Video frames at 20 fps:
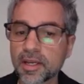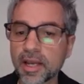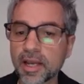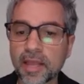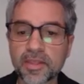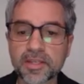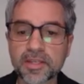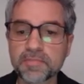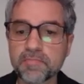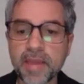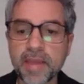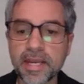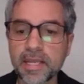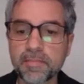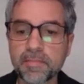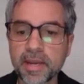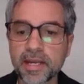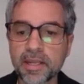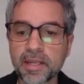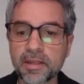and there's
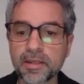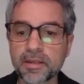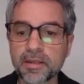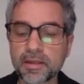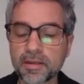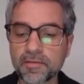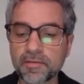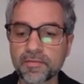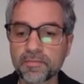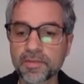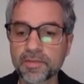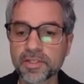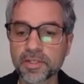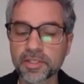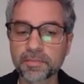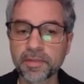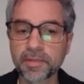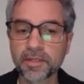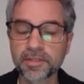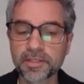many such
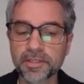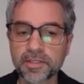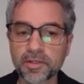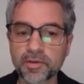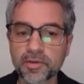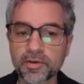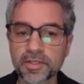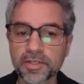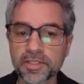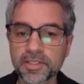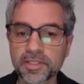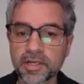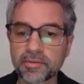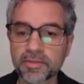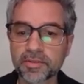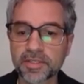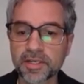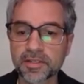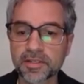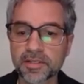buildings across
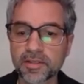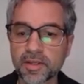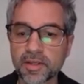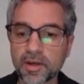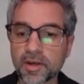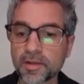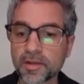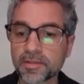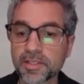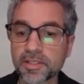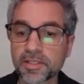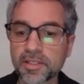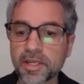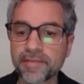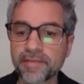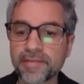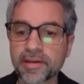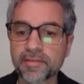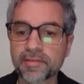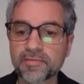Cirencester that are
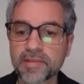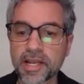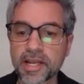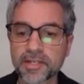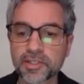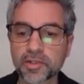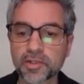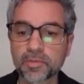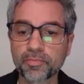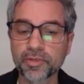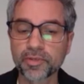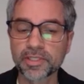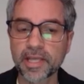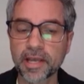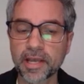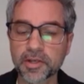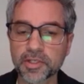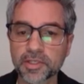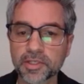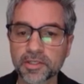deserving of national
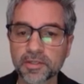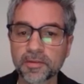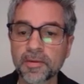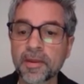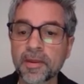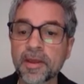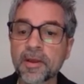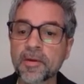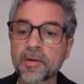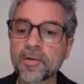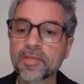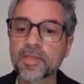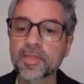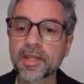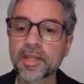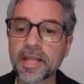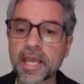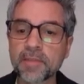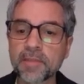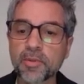protection. The
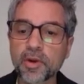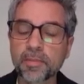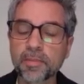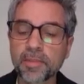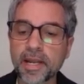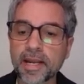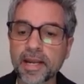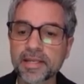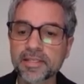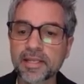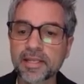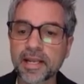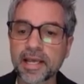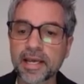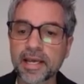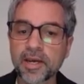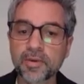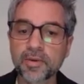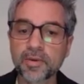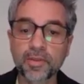neighbourhood plan is
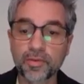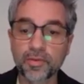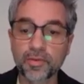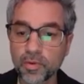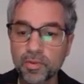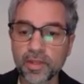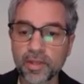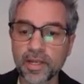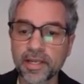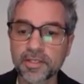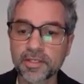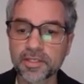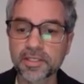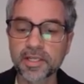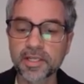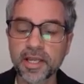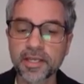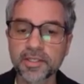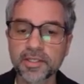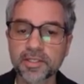allowed through the
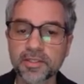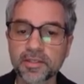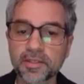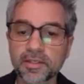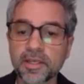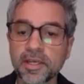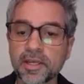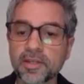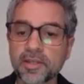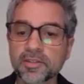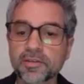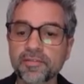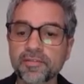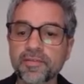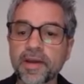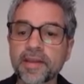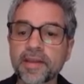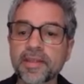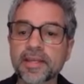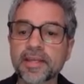legislation to
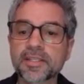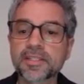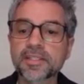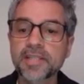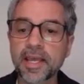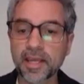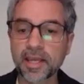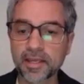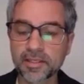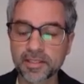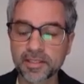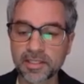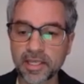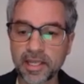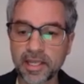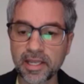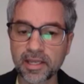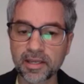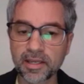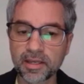find that second
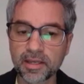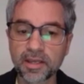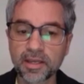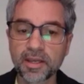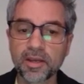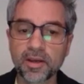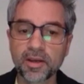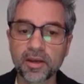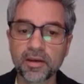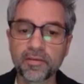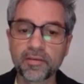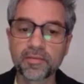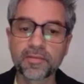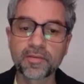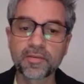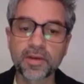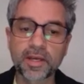tier of